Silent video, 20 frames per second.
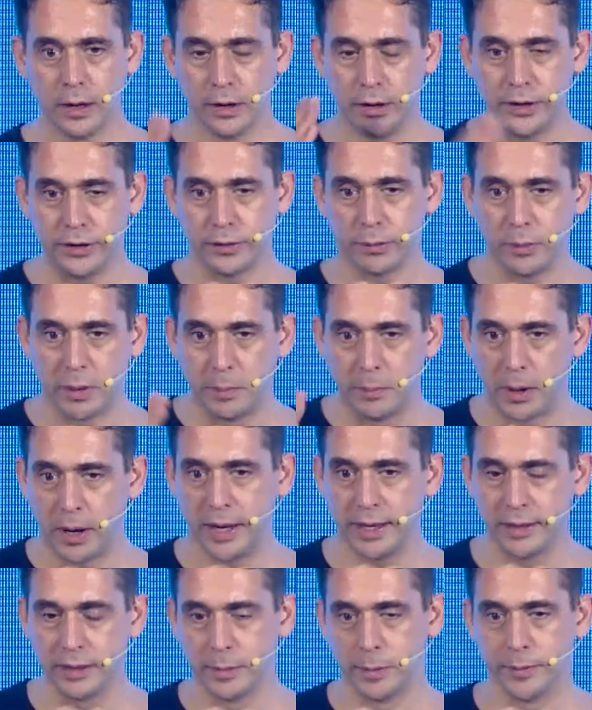you need to
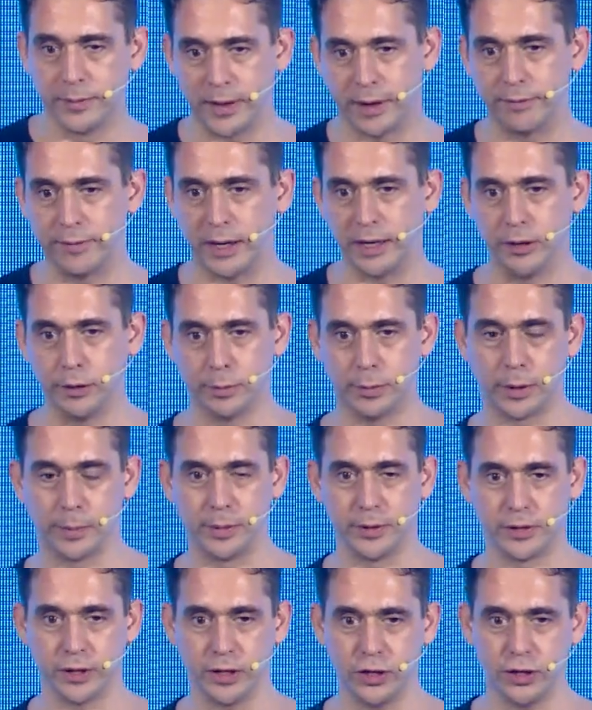remind them of that value
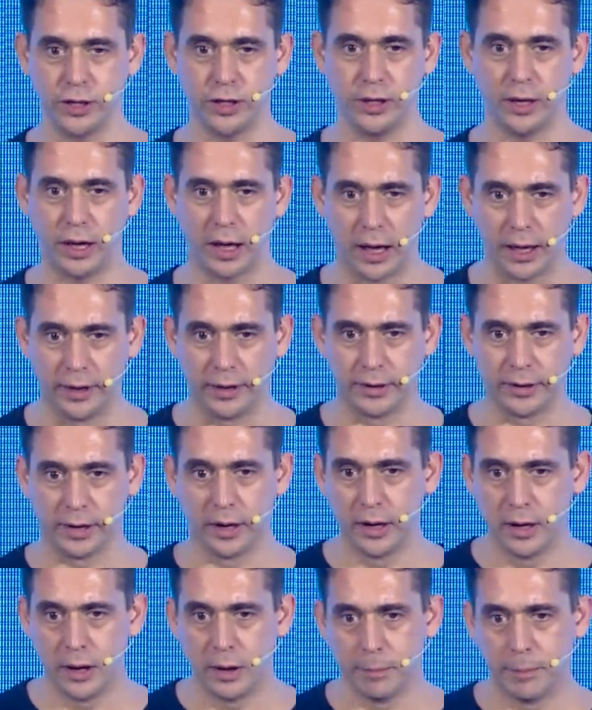proposition and
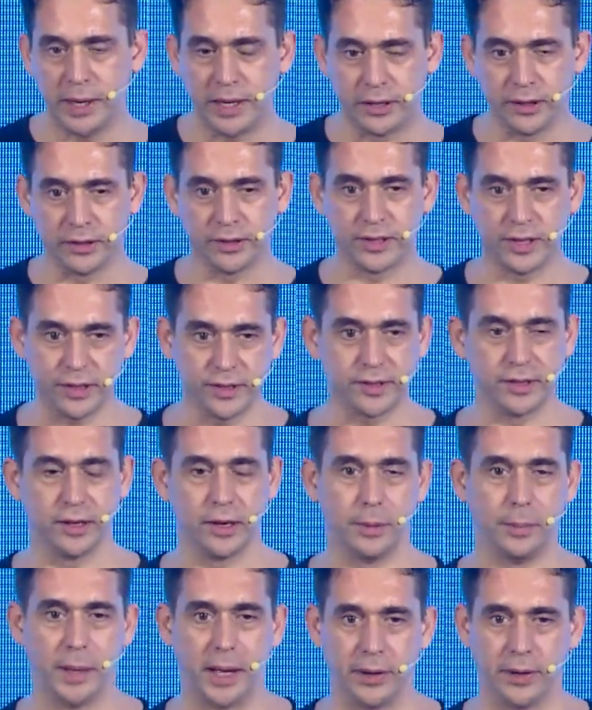be consistent
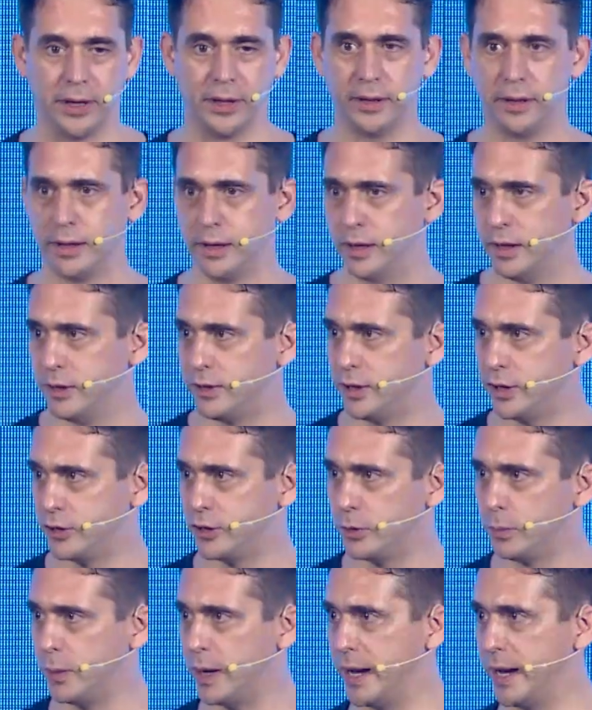about it in such
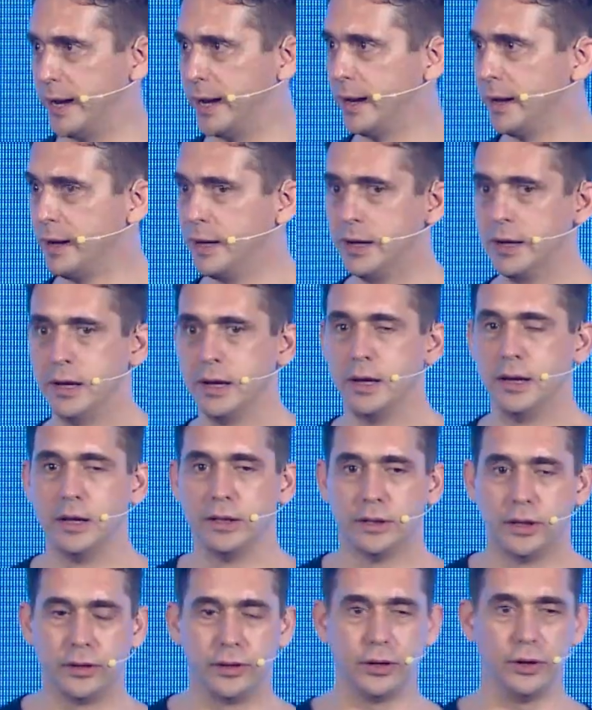a way
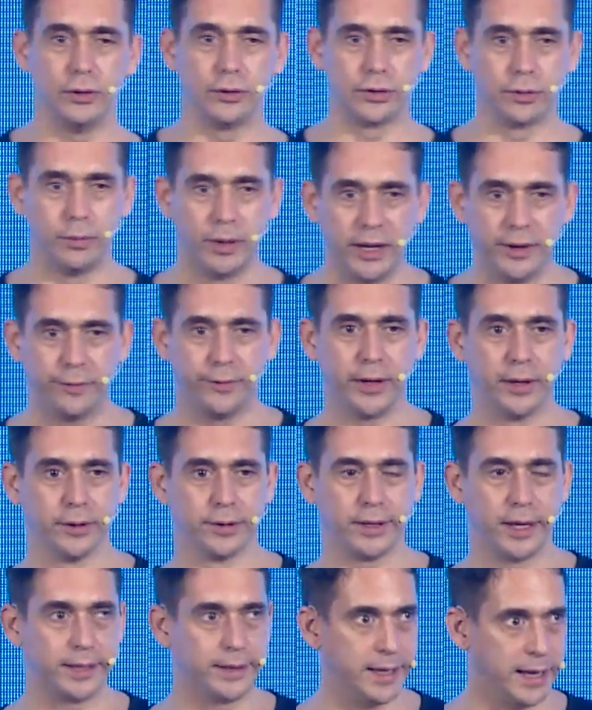that the user really
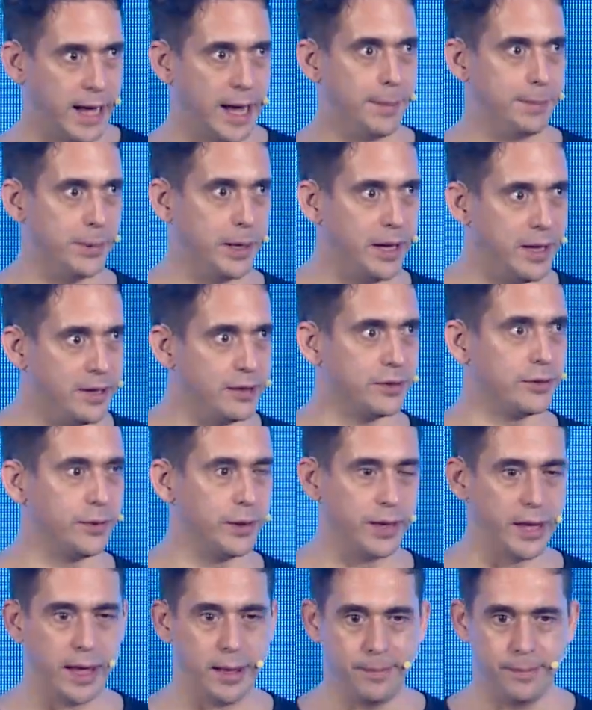feels like the app is for
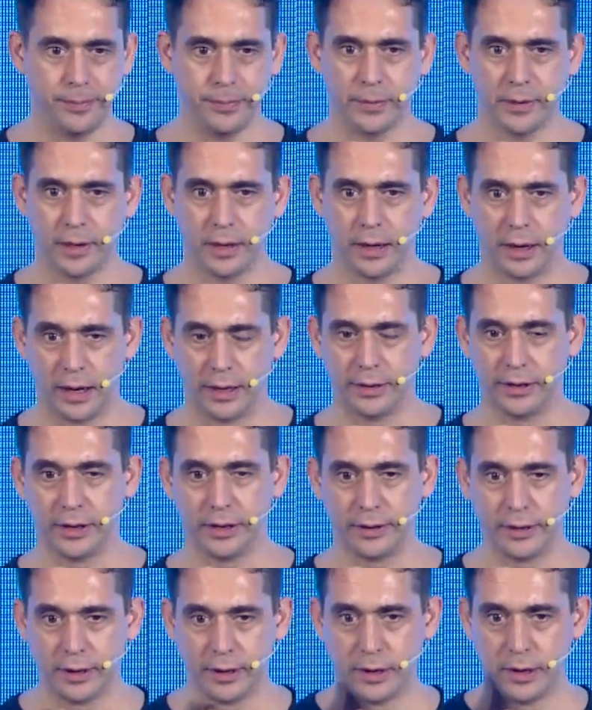them and that
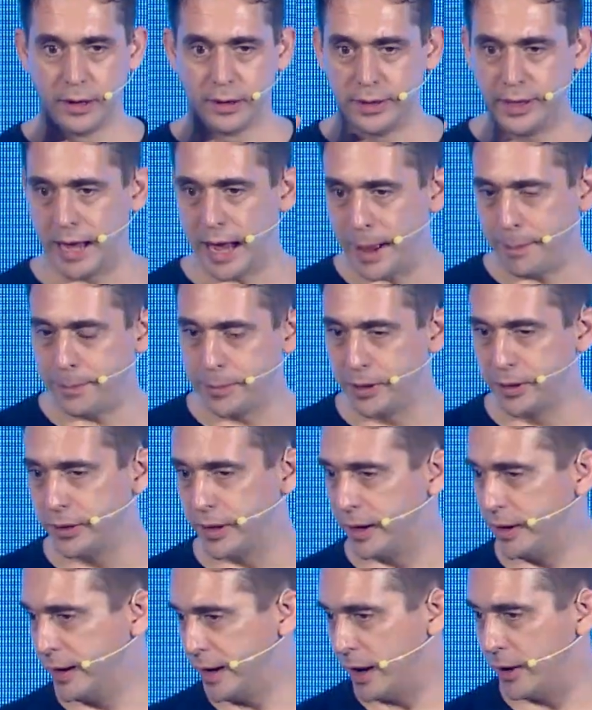the app that
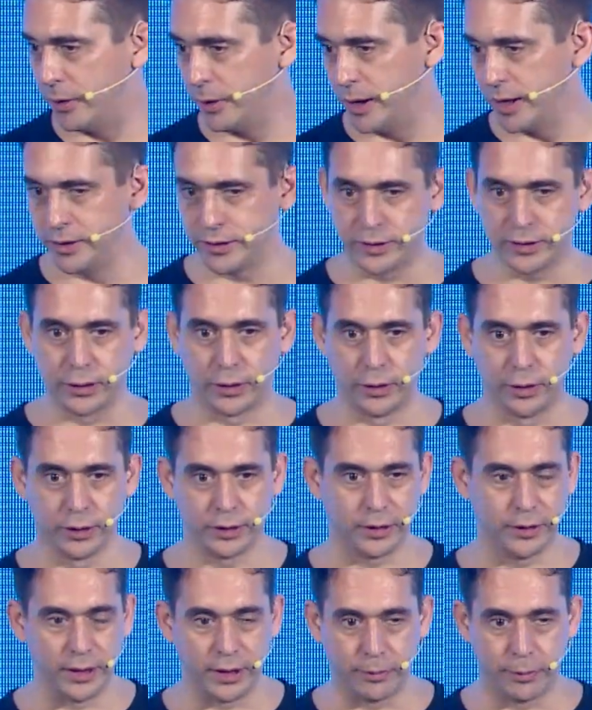they're now
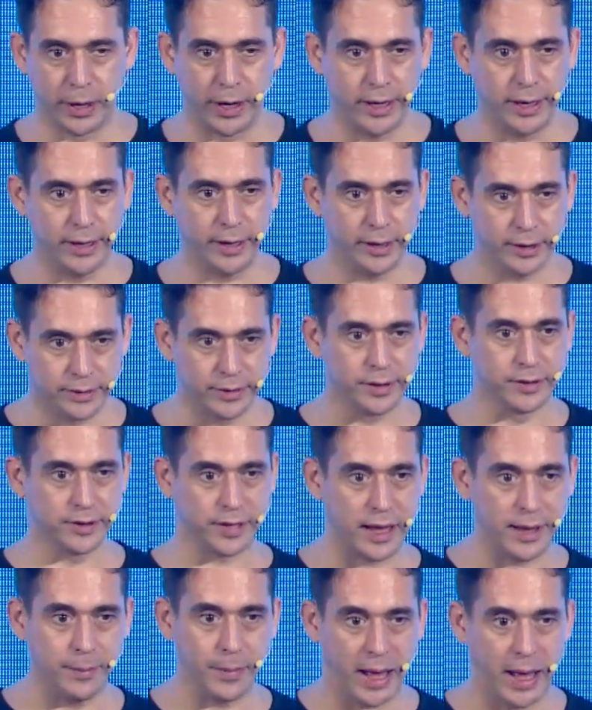installed and they're running is the
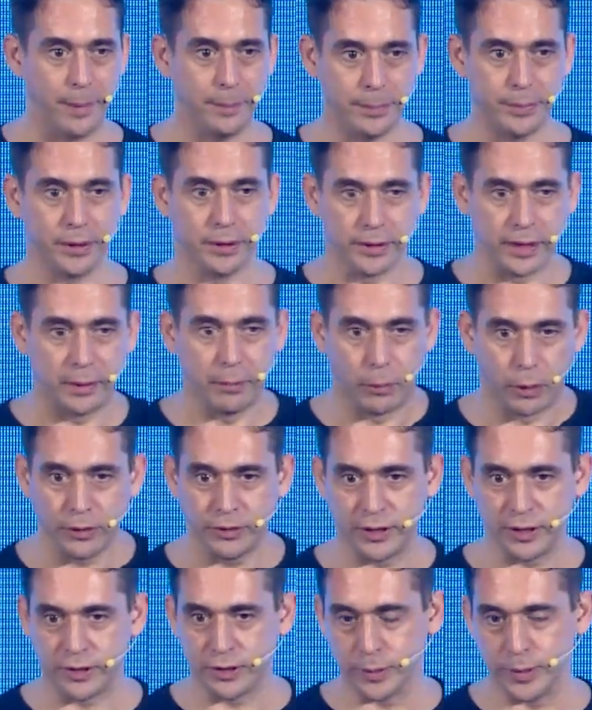same app that they
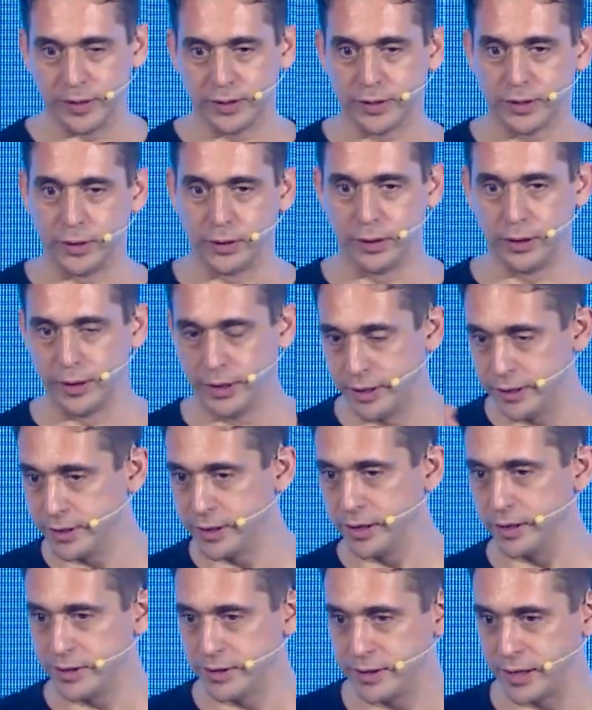wanted to install, and it's
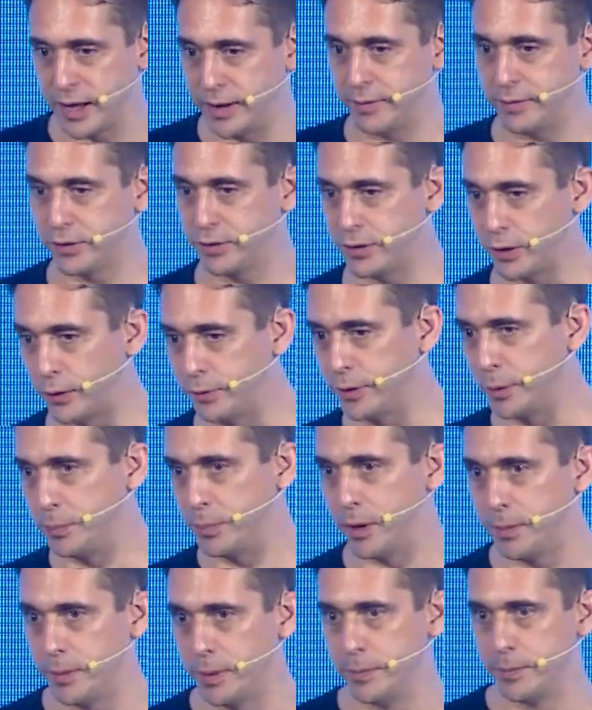going to solve the
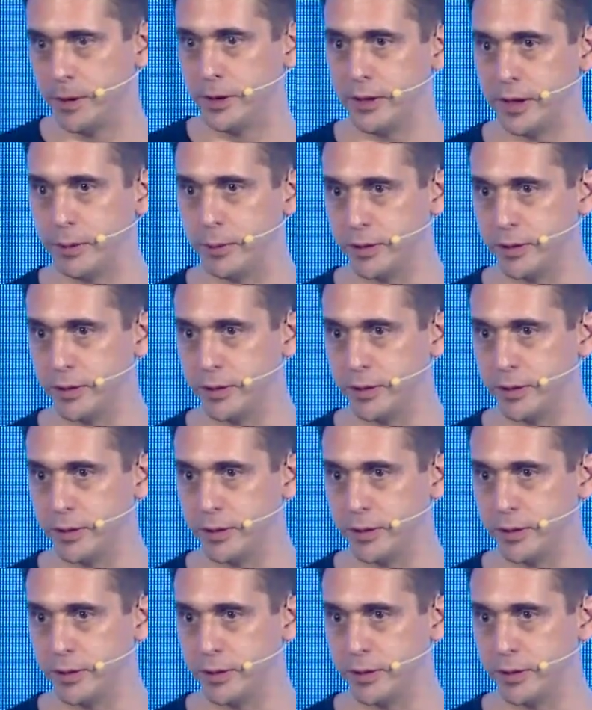problem that they were